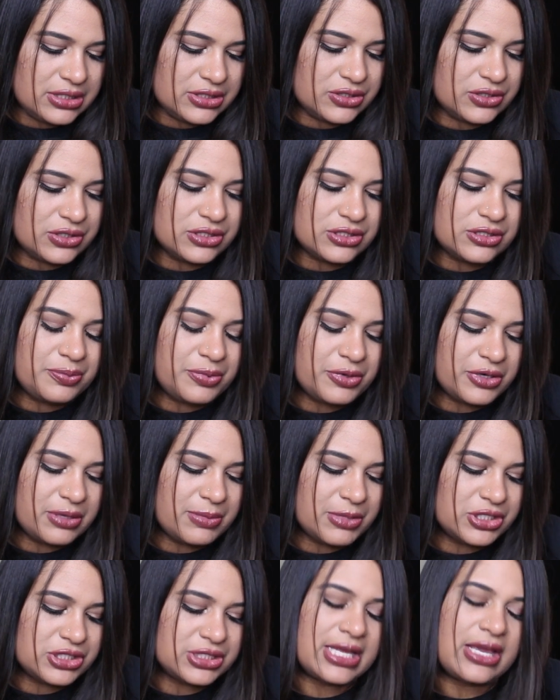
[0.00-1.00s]
So this is
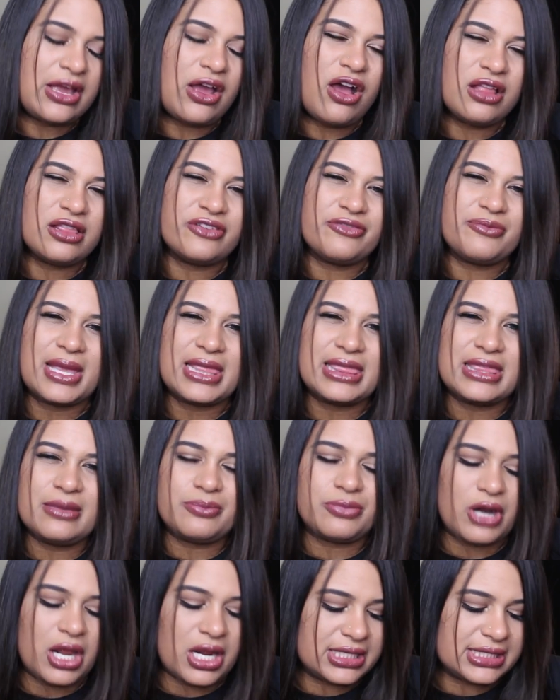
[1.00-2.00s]
pretty much like all of my
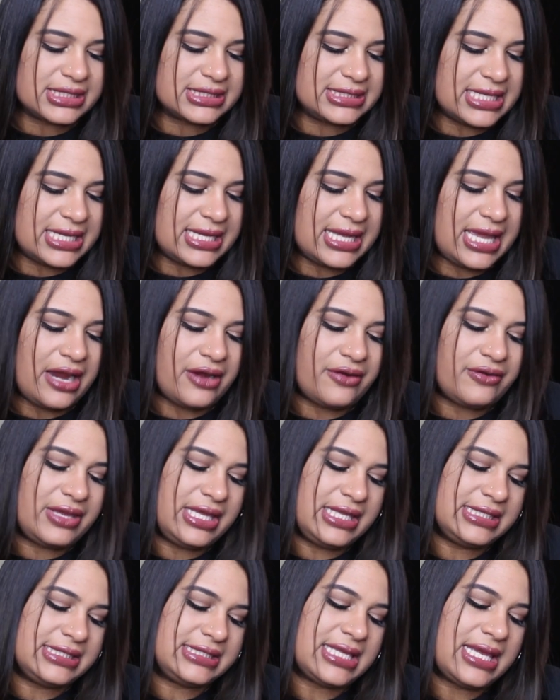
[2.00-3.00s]
lip products that I carry
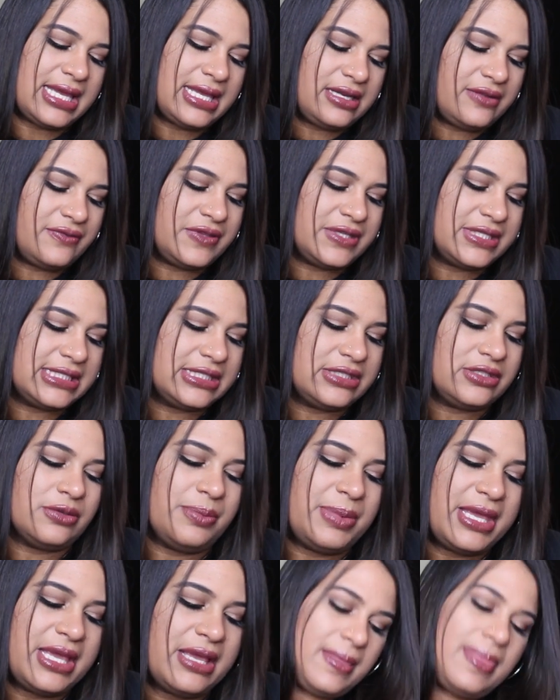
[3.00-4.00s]
inside of this little
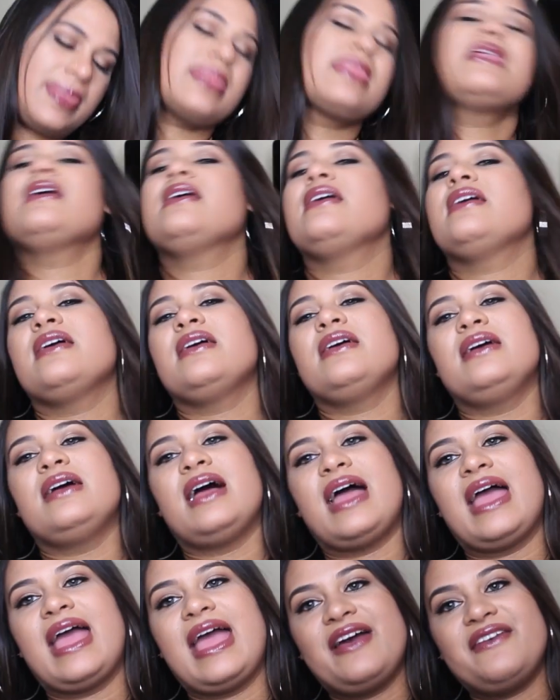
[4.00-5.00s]
pink.
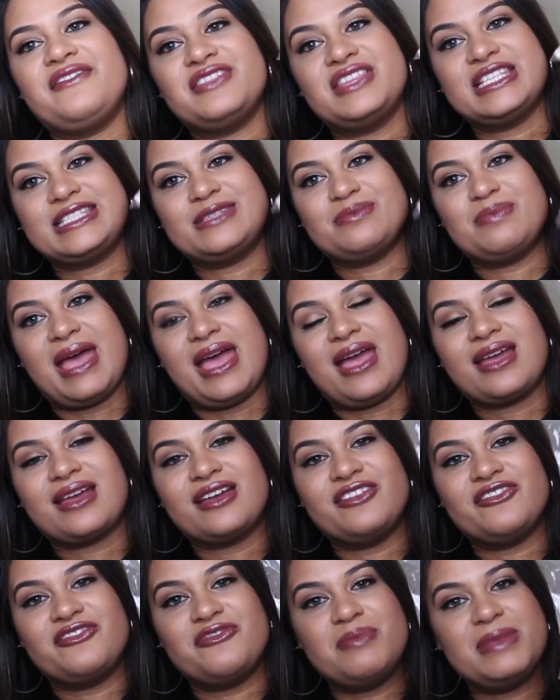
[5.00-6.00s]
I have this
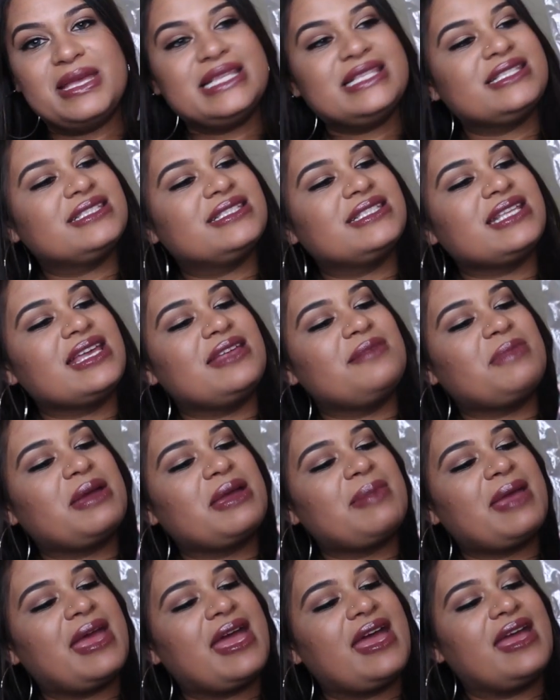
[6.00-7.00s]
bag of mints in
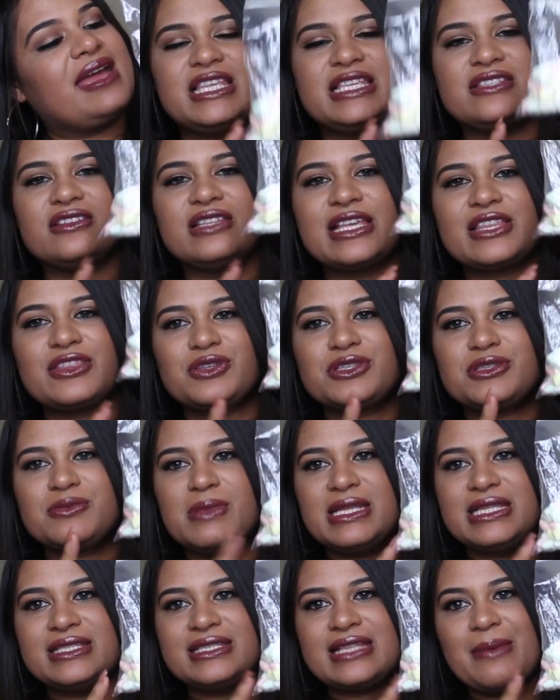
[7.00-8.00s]
my bag. These are like those
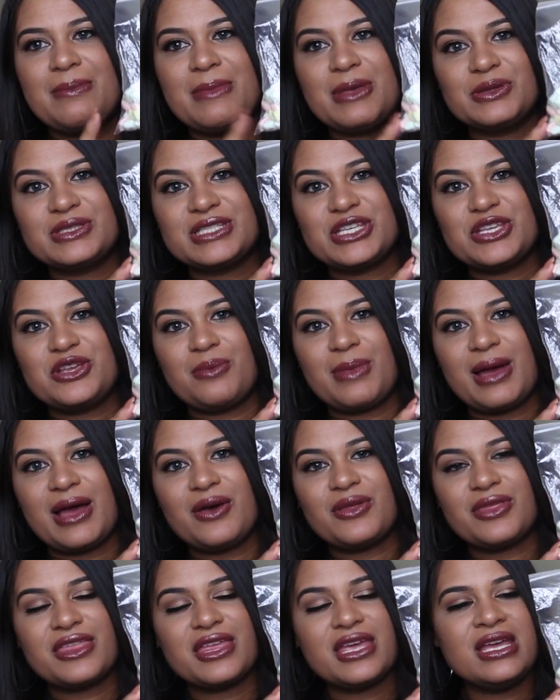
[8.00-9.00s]
mints that melt in your
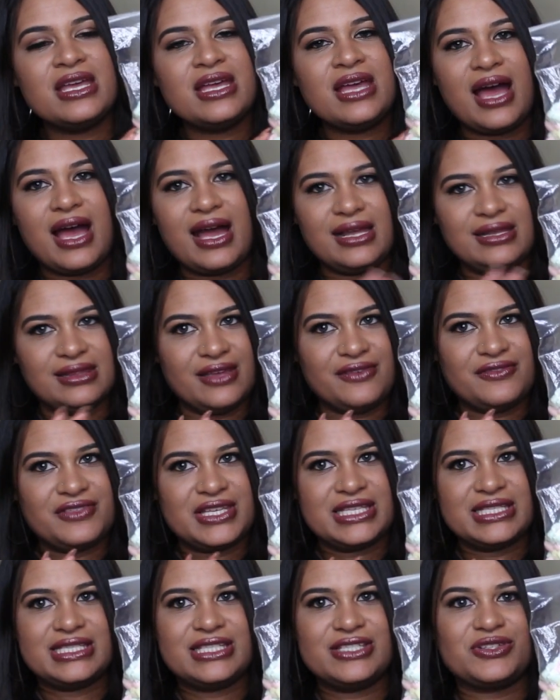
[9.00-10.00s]
mouth. I love
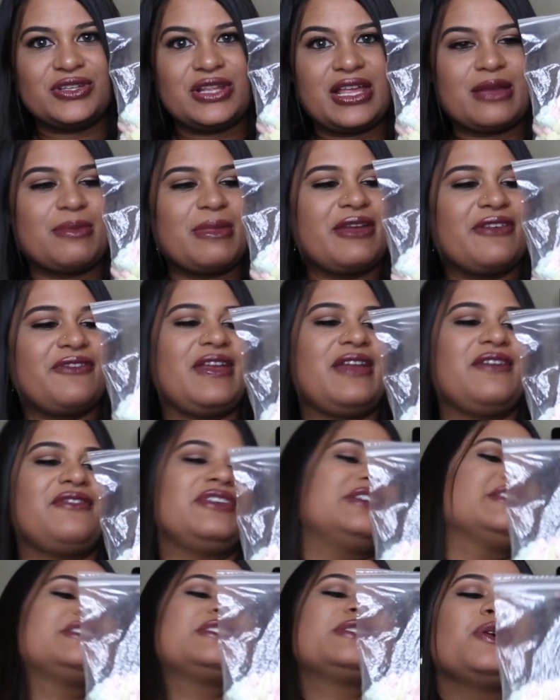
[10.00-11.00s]
these. These are like my
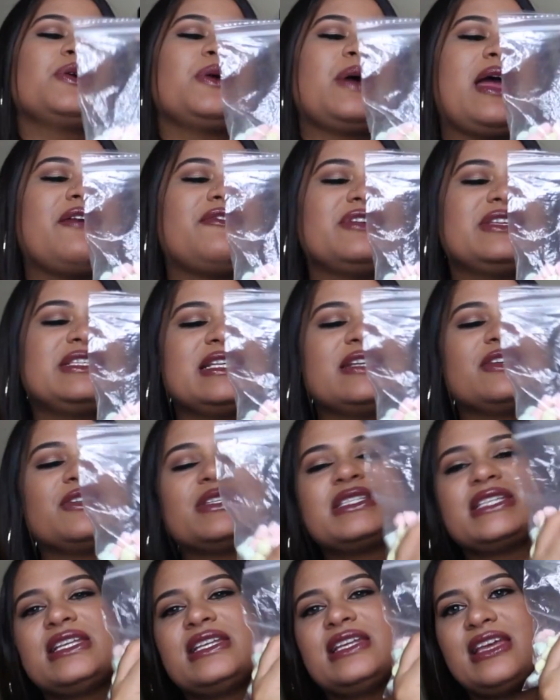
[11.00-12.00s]
favorite. So every single
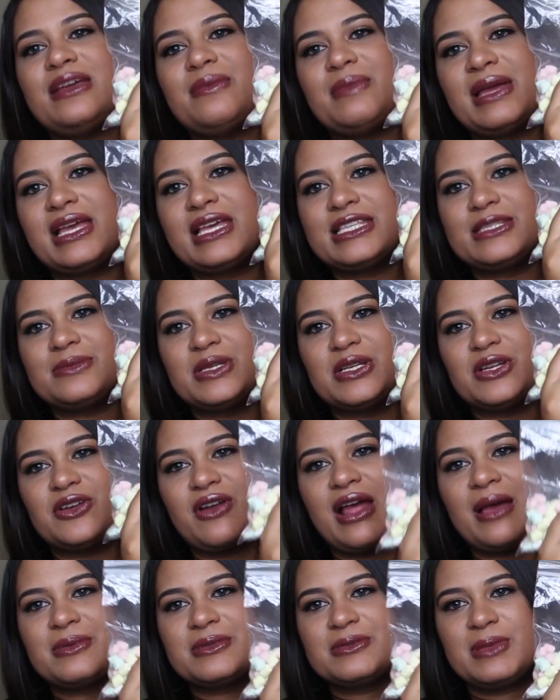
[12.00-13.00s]
Sunday my husband
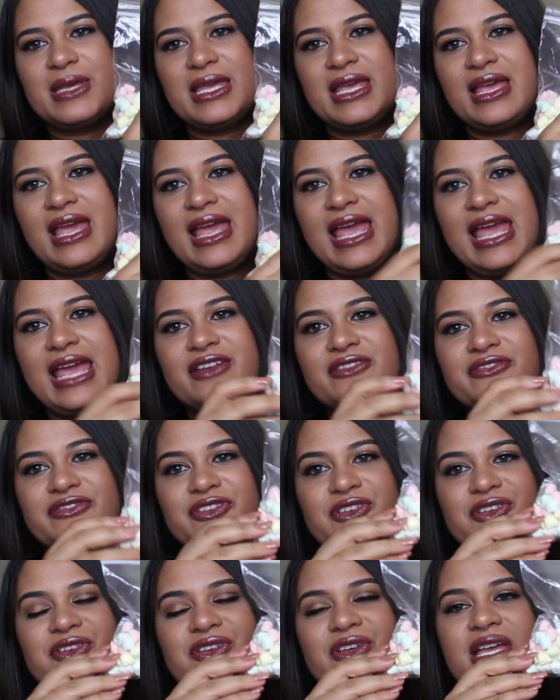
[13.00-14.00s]
grabs me a
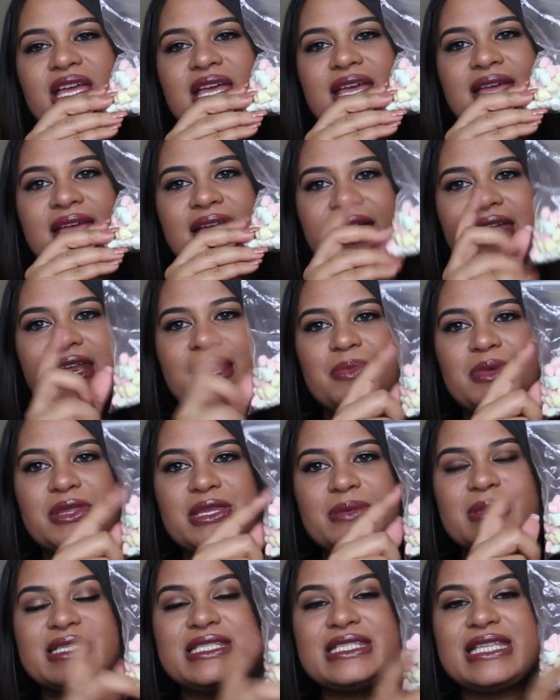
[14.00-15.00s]
handful, and I put
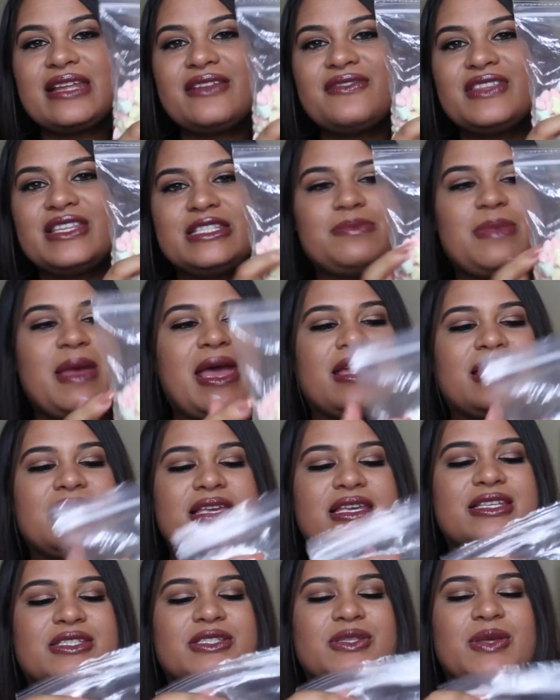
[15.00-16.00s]
them inside of this
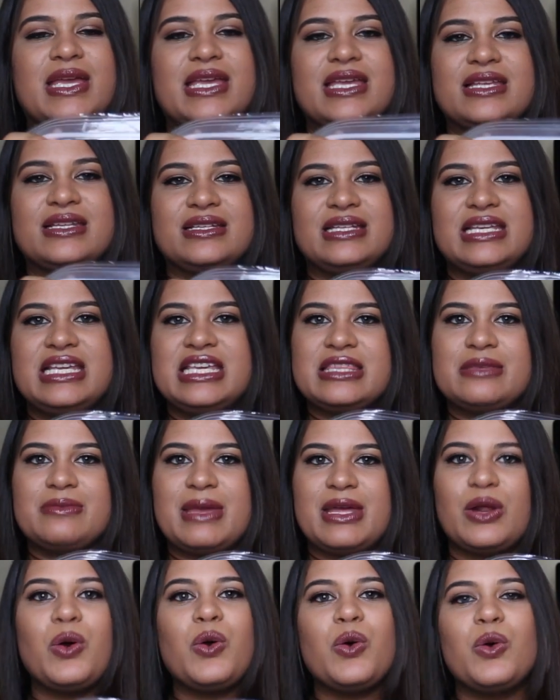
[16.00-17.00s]
baggie so I can eat
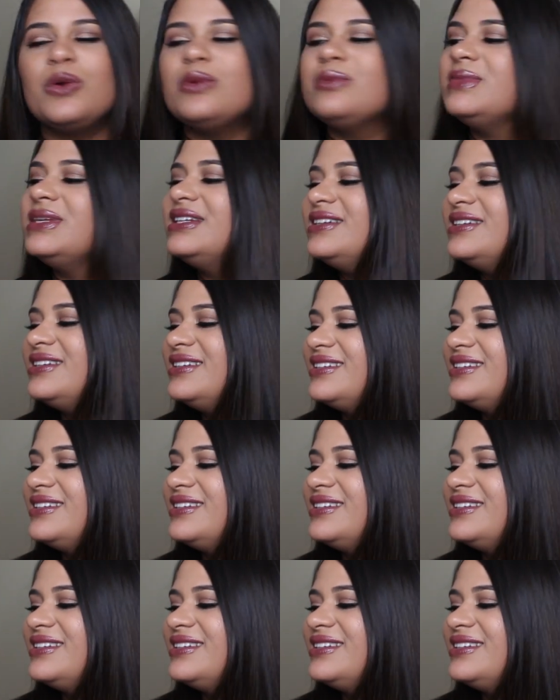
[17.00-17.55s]
them at home.